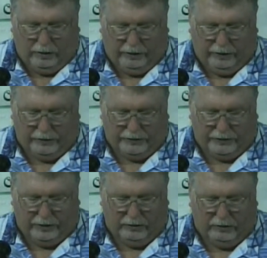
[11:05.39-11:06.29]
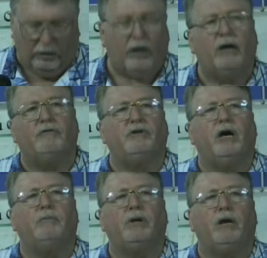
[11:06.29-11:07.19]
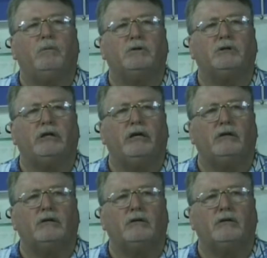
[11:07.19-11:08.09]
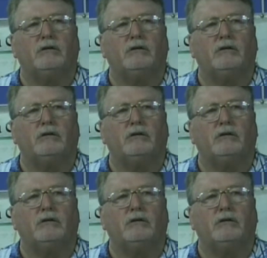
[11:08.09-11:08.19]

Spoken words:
they still have not been able to get